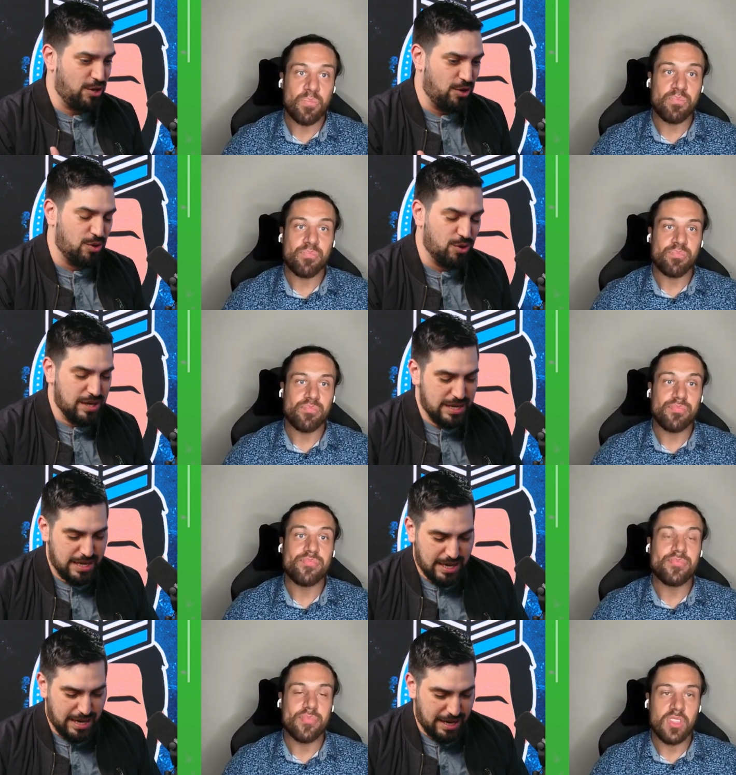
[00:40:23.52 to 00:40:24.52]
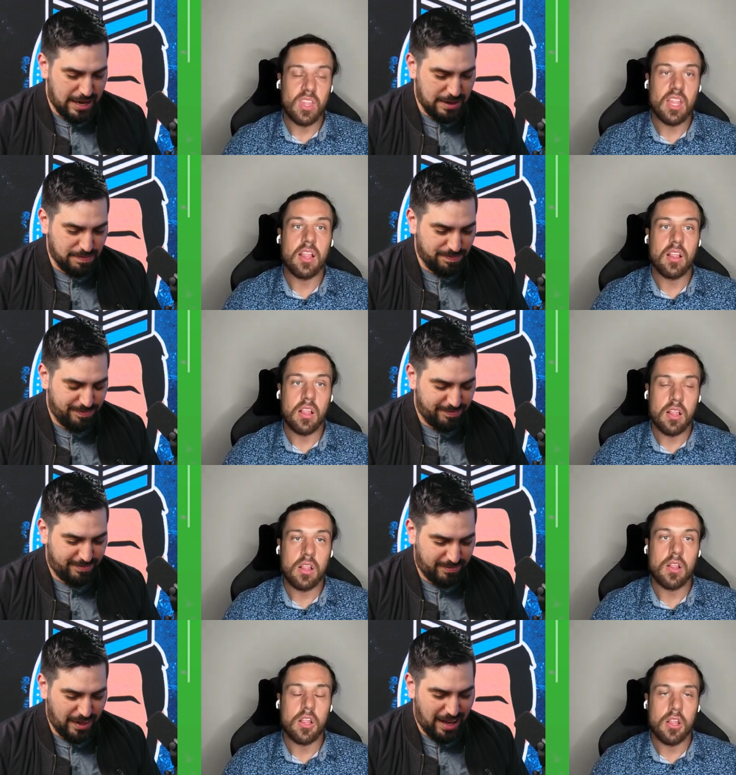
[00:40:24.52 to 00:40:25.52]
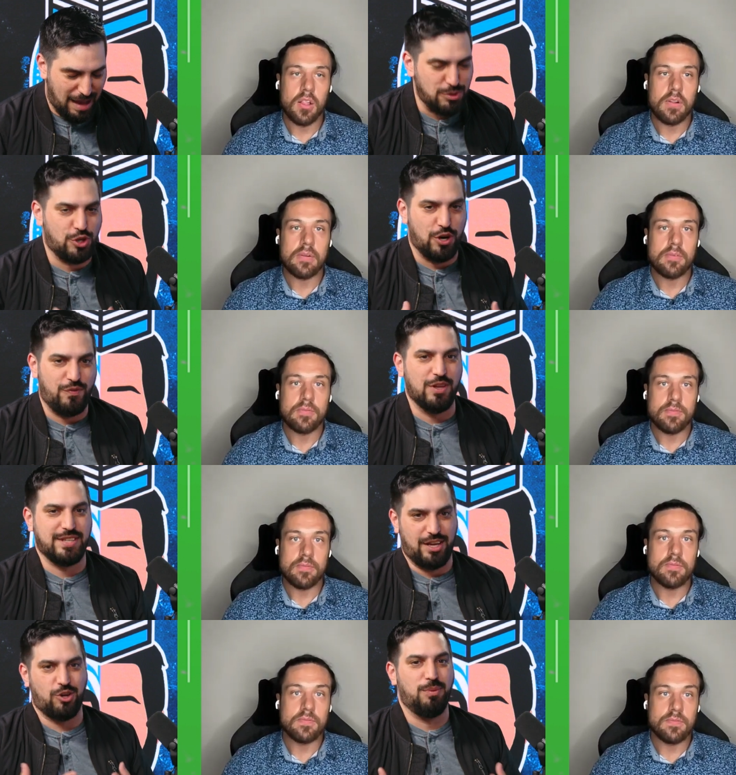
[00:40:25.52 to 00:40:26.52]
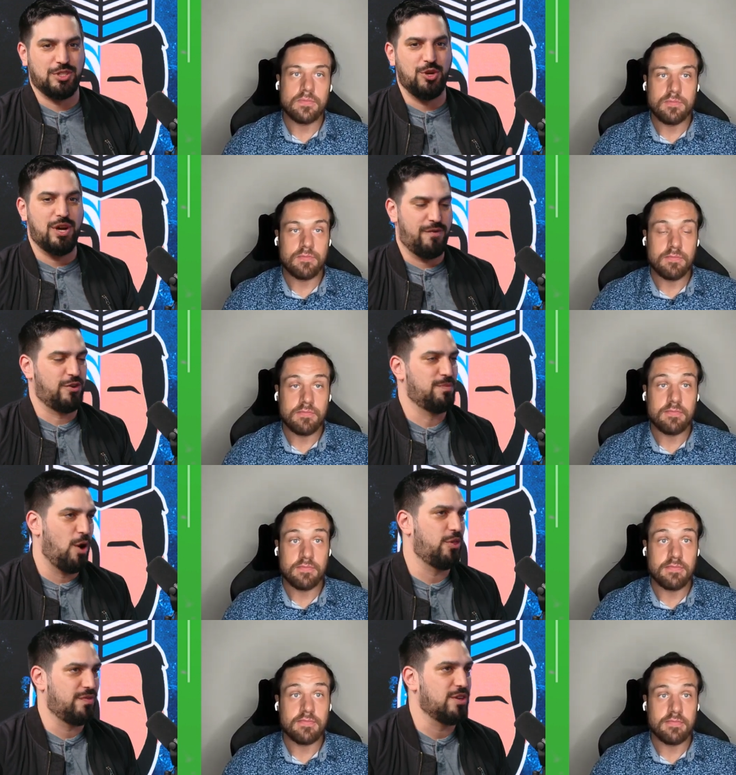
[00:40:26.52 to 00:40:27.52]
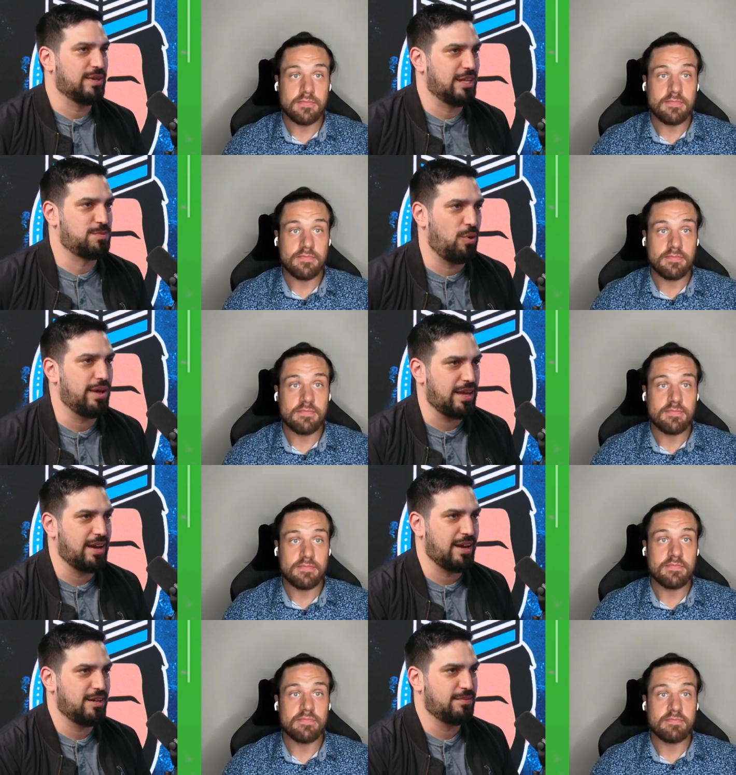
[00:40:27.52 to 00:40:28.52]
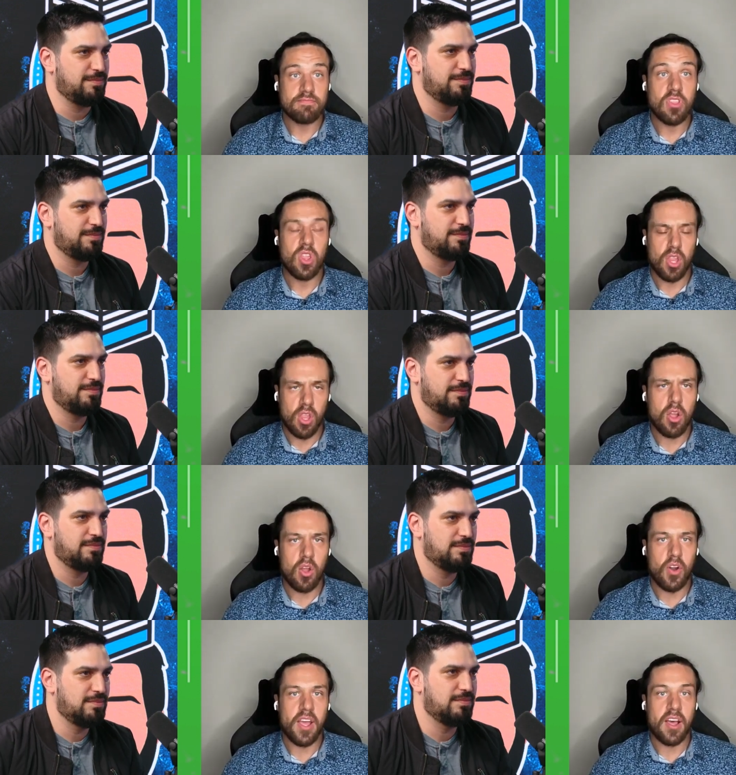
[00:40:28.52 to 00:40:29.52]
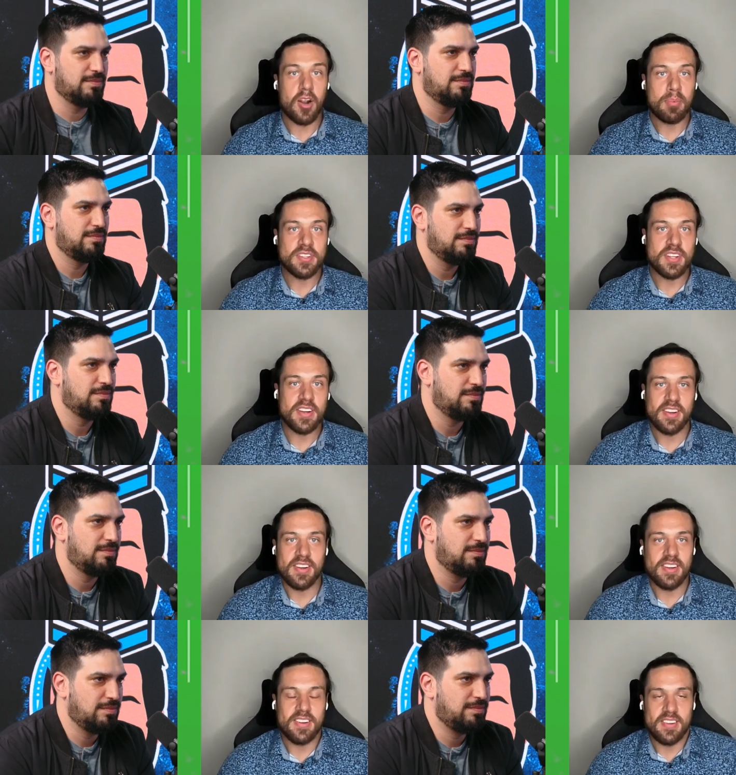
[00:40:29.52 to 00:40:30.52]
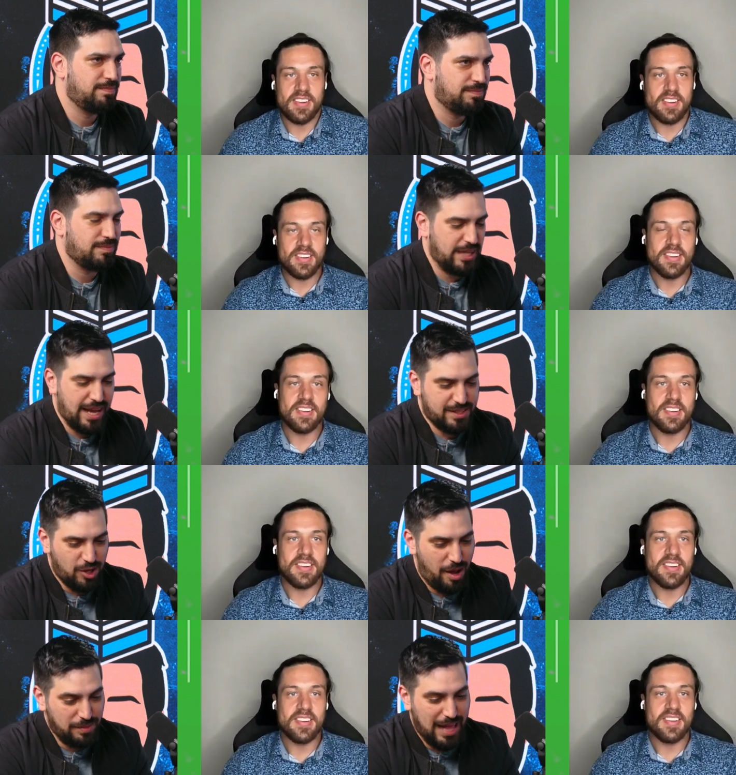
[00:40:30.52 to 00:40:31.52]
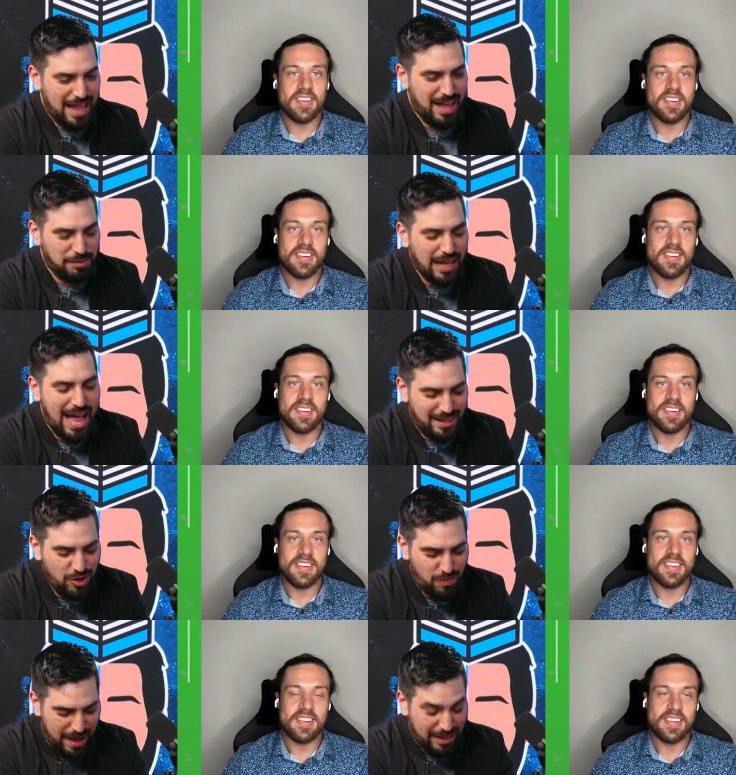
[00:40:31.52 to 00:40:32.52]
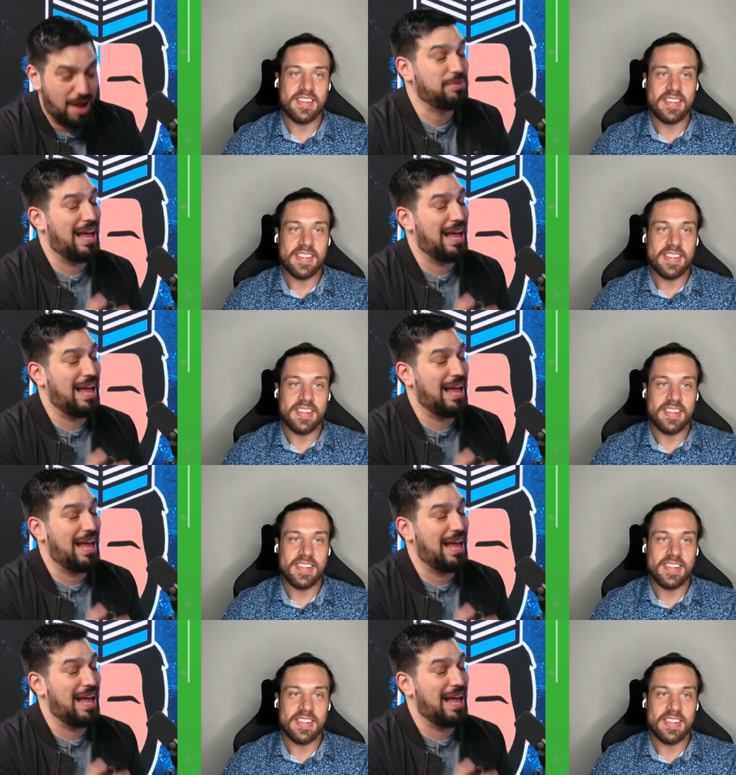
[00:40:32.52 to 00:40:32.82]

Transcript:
Speaker 1: you, um, I'm sure it feels like you're almost doing it for the both of you at this point, you know?
Speaker 2: Oh yeah, hundred percent.
Speaker 1: Yeah, so I'm glad. I'm glad that you've made it. I'm